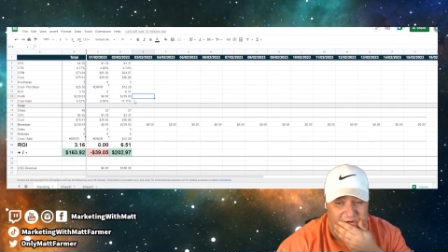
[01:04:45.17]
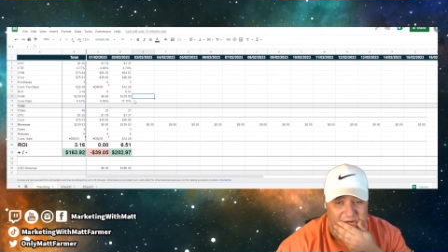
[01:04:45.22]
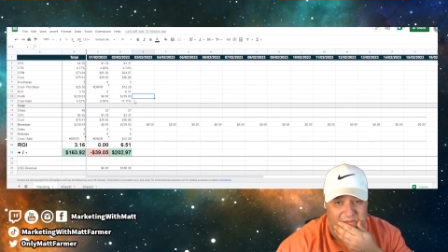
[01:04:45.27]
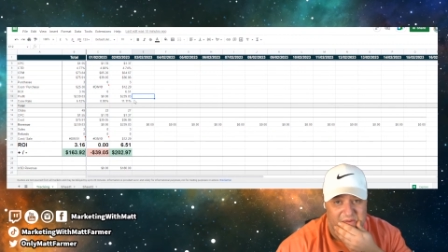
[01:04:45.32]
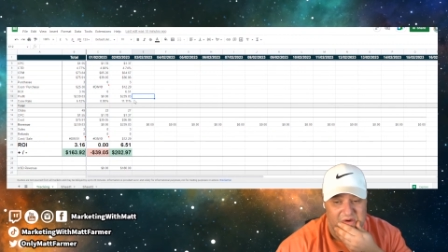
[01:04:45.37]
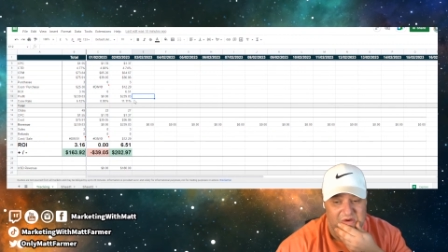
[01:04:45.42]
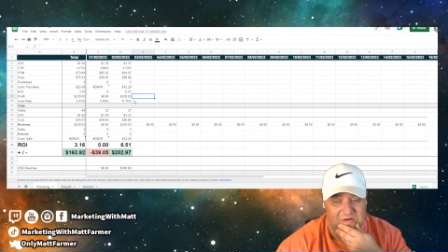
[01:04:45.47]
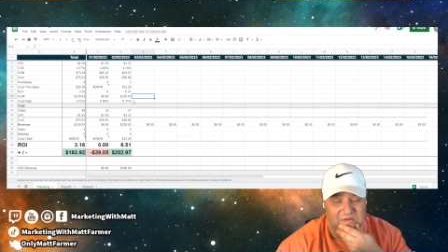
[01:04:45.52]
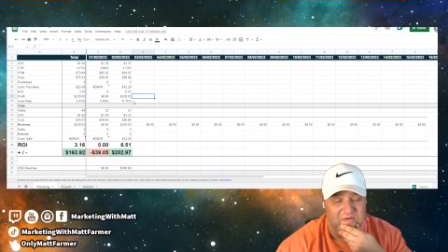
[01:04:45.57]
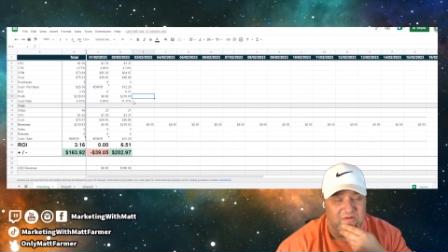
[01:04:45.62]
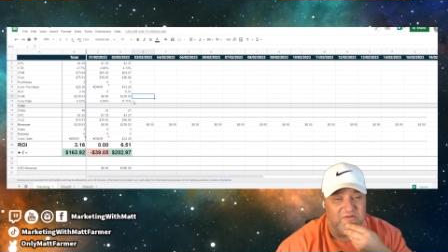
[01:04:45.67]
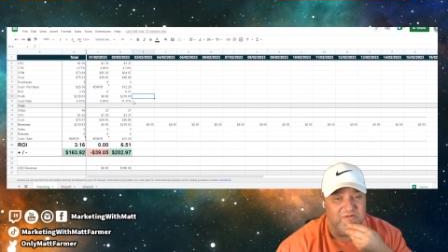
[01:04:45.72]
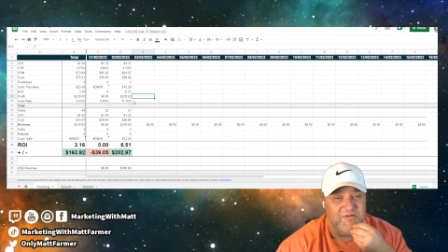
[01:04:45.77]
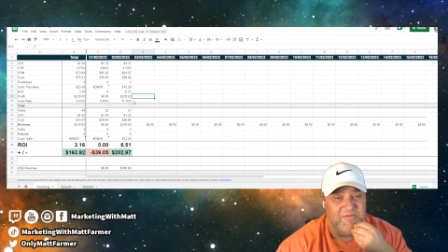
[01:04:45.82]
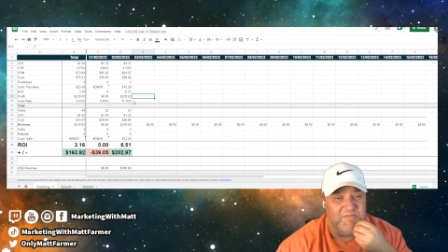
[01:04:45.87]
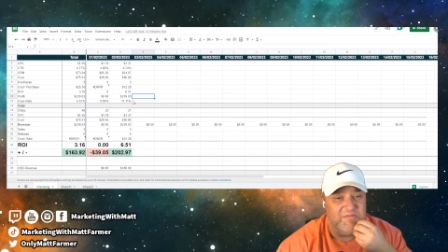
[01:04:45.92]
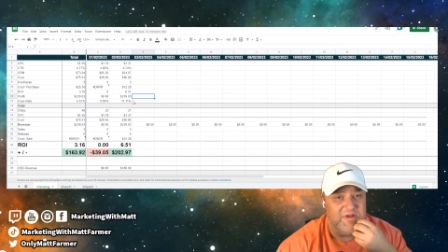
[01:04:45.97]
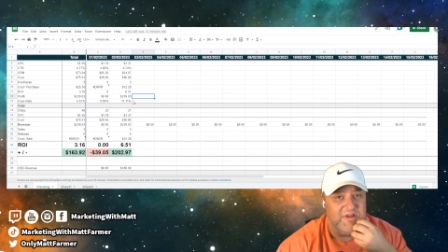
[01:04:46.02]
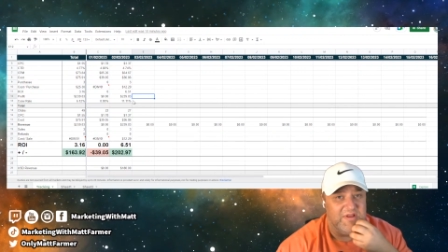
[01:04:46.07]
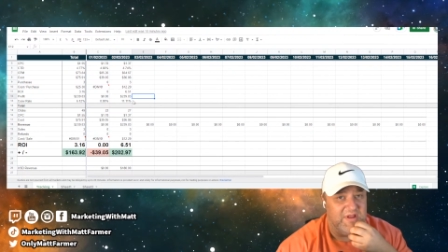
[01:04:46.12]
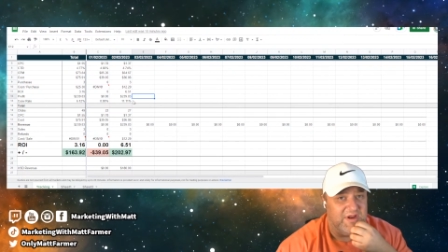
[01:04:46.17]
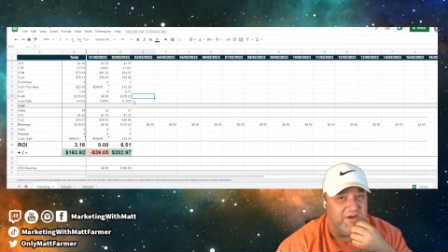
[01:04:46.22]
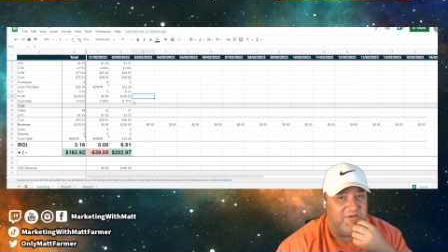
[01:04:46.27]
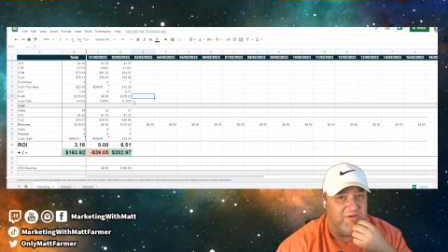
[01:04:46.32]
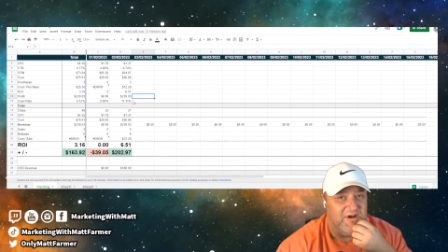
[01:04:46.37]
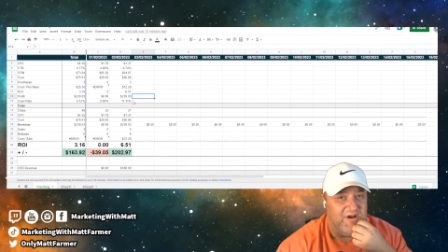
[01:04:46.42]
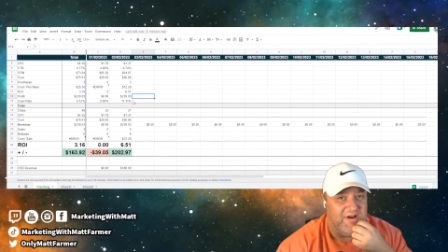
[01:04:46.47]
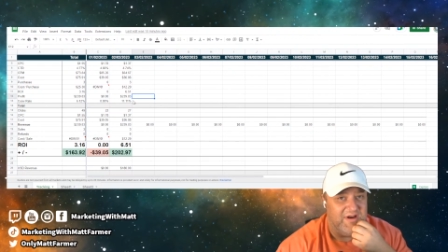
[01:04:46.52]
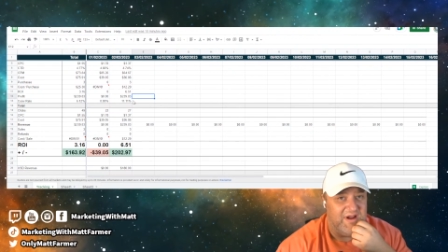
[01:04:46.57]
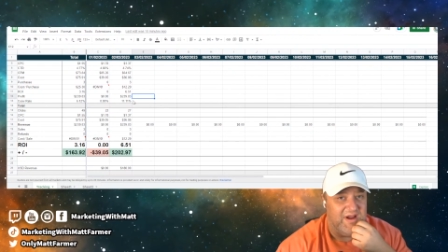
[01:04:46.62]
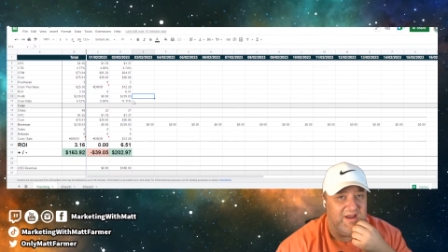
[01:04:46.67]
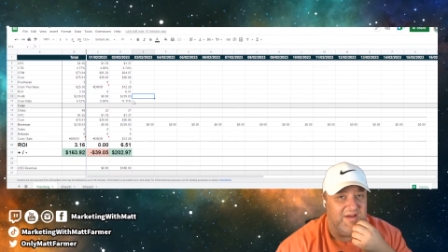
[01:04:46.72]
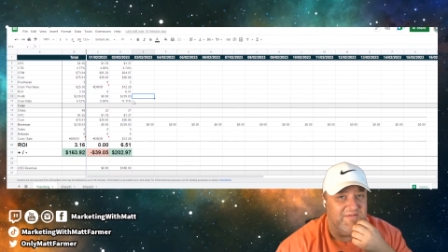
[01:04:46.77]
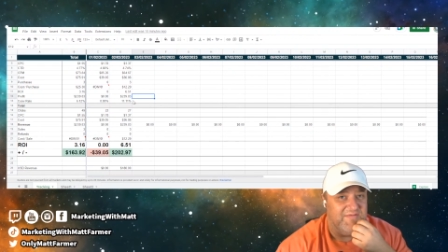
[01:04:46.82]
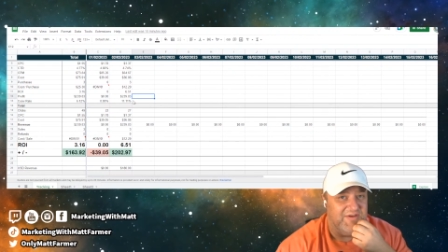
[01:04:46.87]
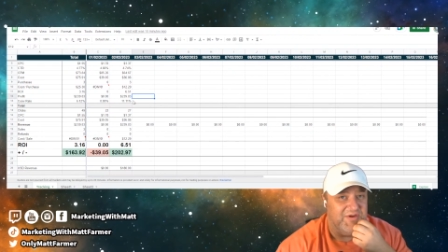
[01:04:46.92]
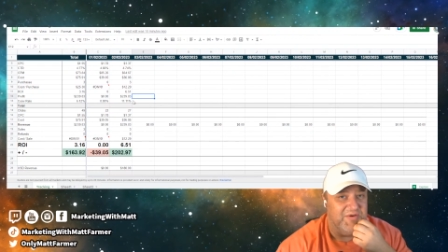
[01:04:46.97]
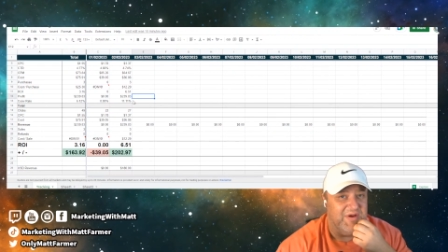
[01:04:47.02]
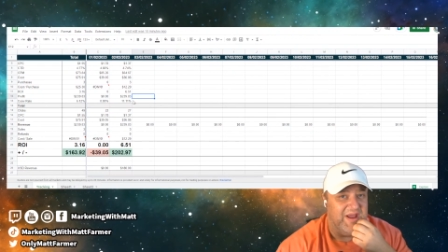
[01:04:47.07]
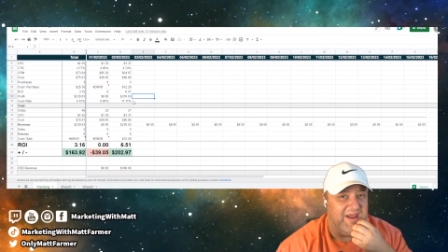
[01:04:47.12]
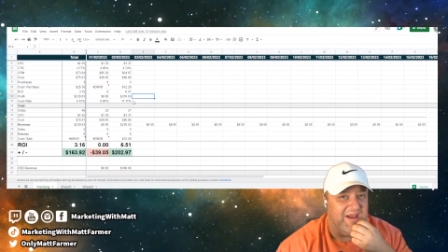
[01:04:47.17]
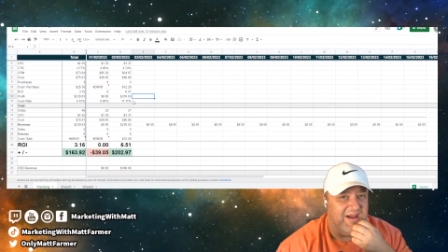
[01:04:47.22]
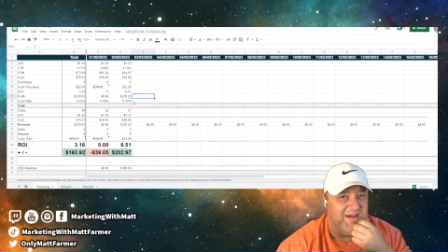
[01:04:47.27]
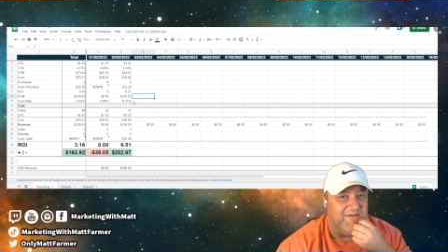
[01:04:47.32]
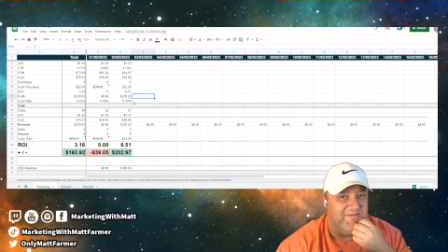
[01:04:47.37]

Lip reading: I'm gonna do a stream a bit later on. I have a new AI